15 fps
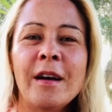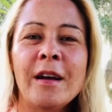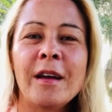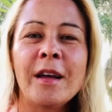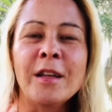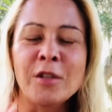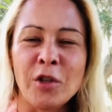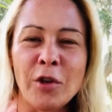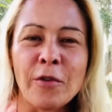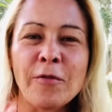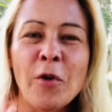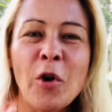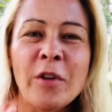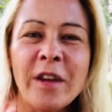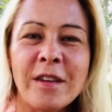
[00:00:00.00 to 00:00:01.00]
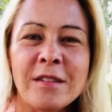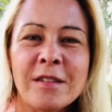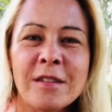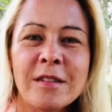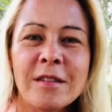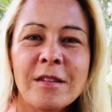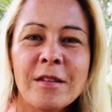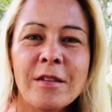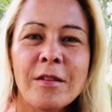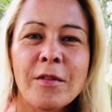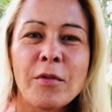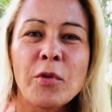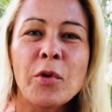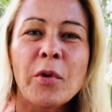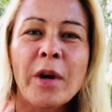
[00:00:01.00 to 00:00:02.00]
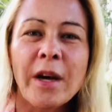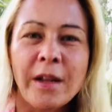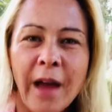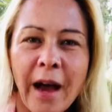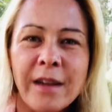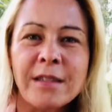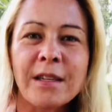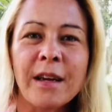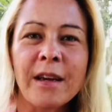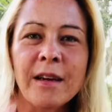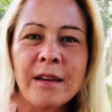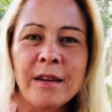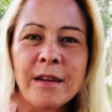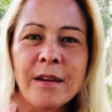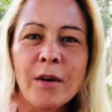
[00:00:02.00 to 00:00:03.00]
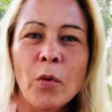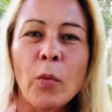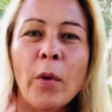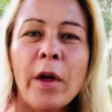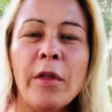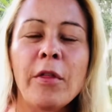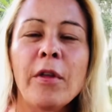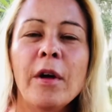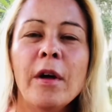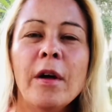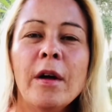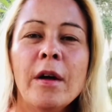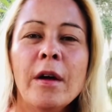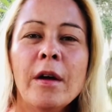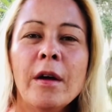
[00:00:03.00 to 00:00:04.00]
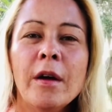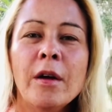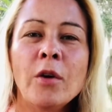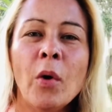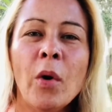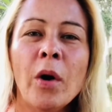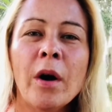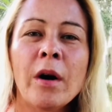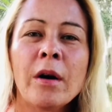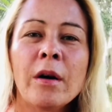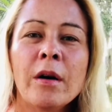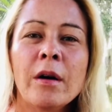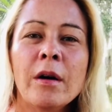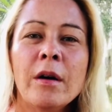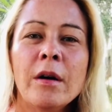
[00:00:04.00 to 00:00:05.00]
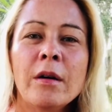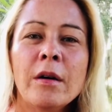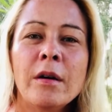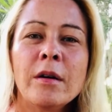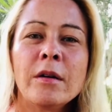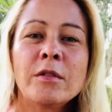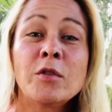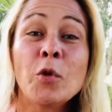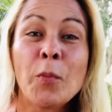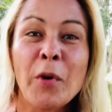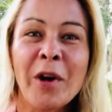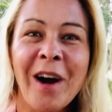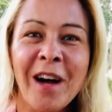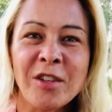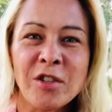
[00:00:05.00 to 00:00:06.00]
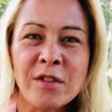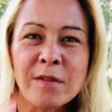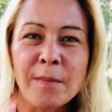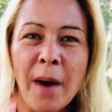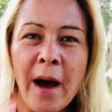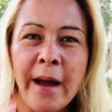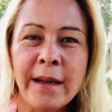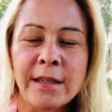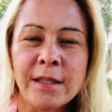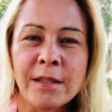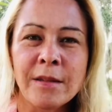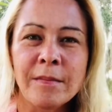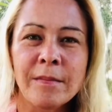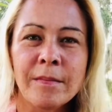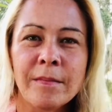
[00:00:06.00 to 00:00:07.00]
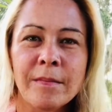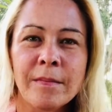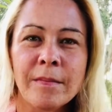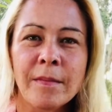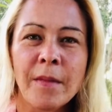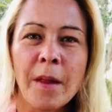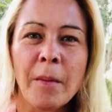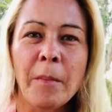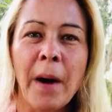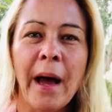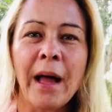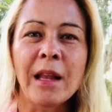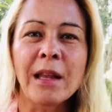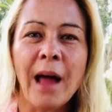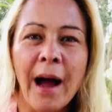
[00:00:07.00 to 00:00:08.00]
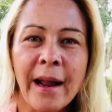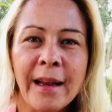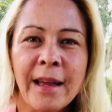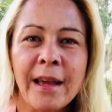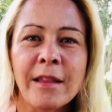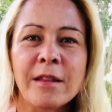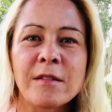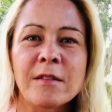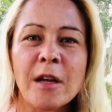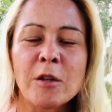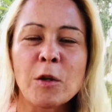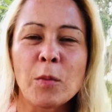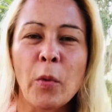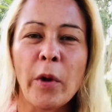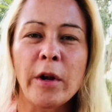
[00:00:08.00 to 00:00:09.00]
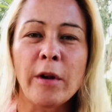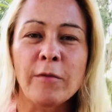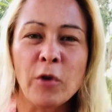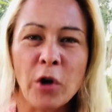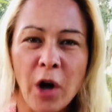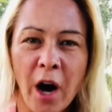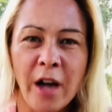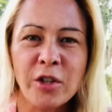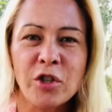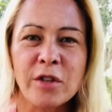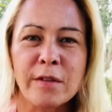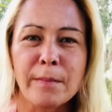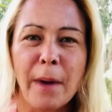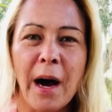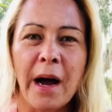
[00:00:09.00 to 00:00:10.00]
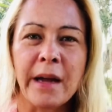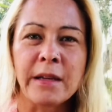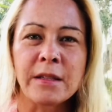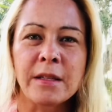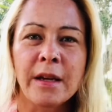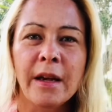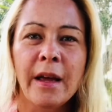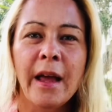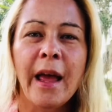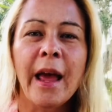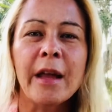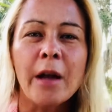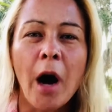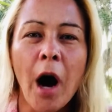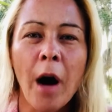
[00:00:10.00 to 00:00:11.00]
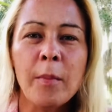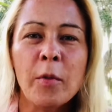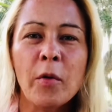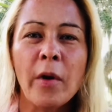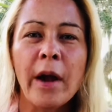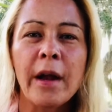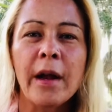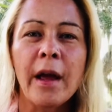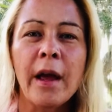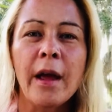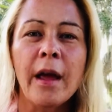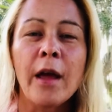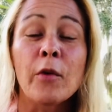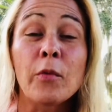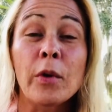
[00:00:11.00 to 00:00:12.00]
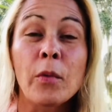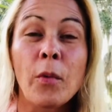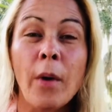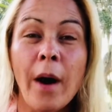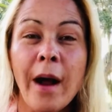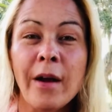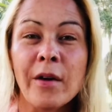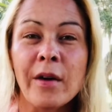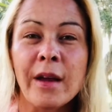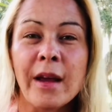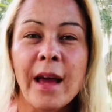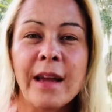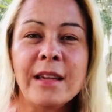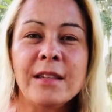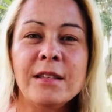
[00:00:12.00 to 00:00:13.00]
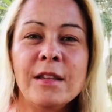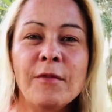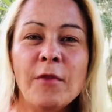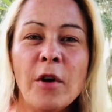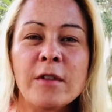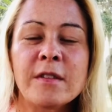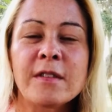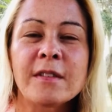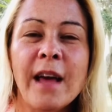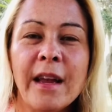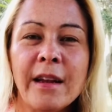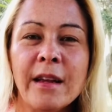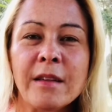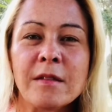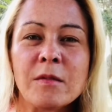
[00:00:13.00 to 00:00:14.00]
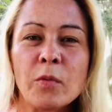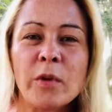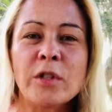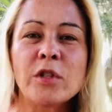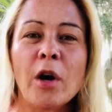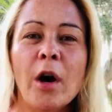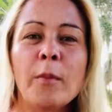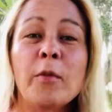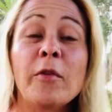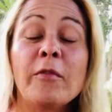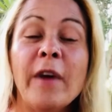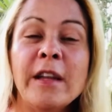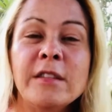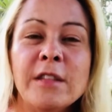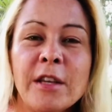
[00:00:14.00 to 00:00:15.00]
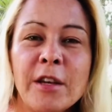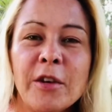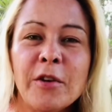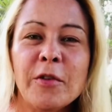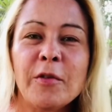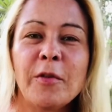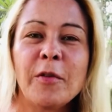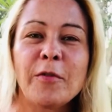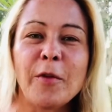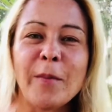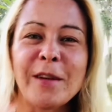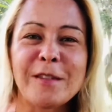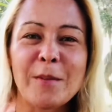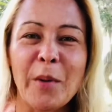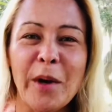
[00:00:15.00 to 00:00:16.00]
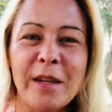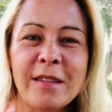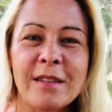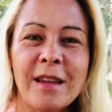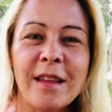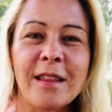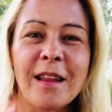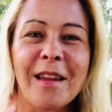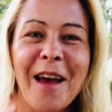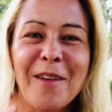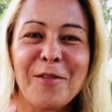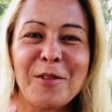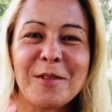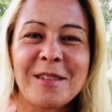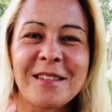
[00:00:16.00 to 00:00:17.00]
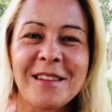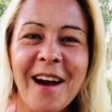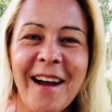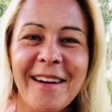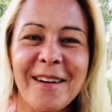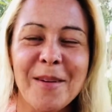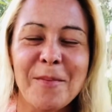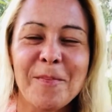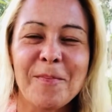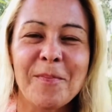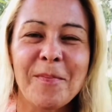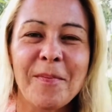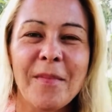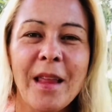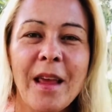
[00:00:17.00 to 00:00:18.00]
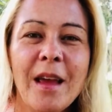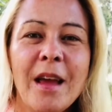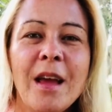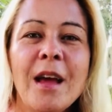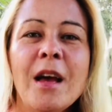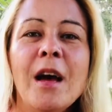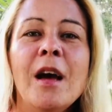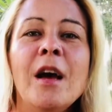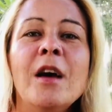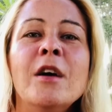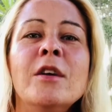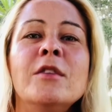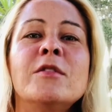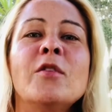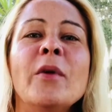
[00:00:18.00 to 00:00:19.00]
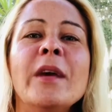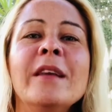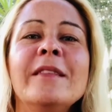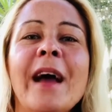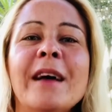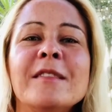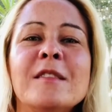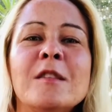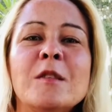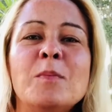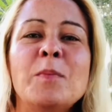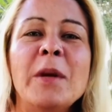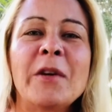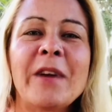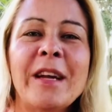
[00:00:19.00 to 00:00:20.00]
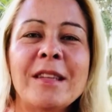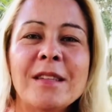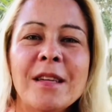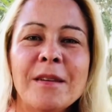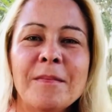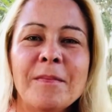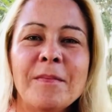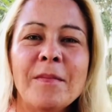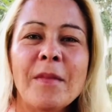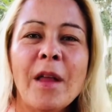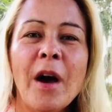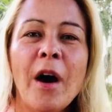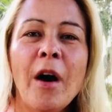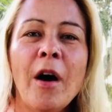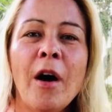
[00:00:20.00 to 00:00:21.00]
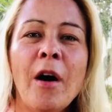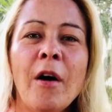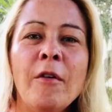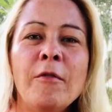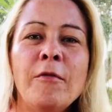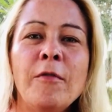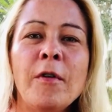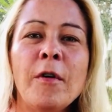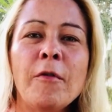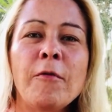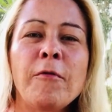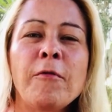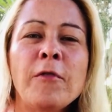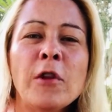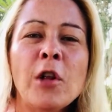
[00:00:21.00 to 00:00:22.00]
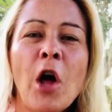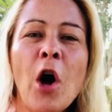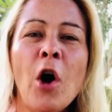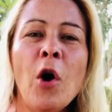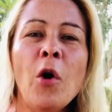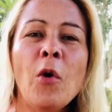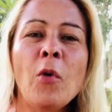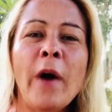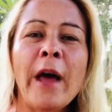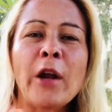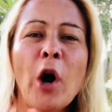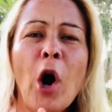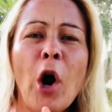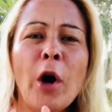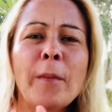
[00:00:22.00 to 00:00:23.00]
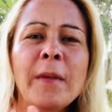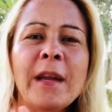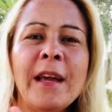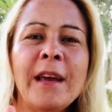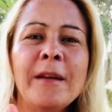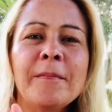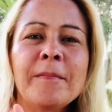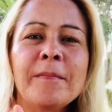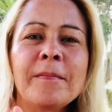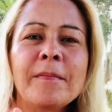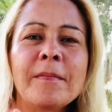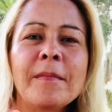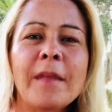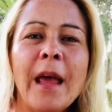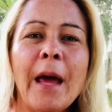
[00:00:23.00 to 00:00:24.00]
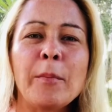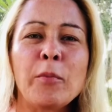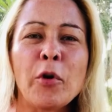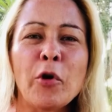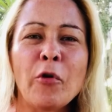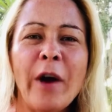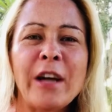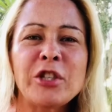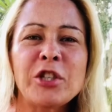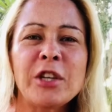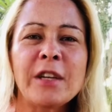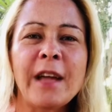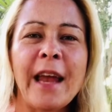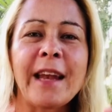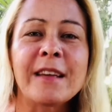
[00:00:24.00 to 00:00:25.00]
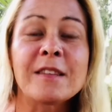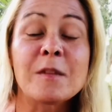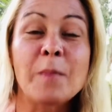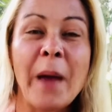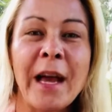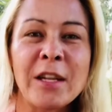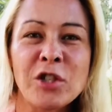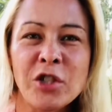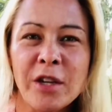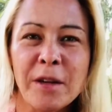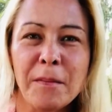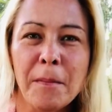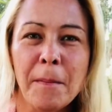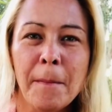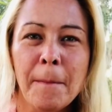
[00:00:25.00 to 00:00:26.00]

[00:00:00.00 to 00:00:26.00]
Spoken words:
into your fullness through connecting with your superconscious mind by aligning in the center point of your conscious mind and upgrading and rewiring any default settings which are preventing you from experiencing the life you desire. So in that spirit of flow and harmony and progression and expansion